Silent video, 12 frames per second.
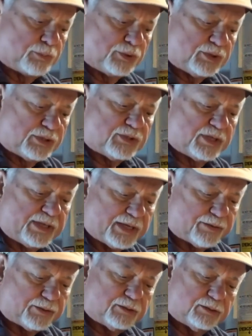to put this
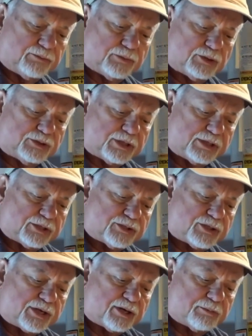together, first I just
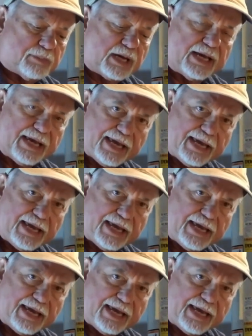start it by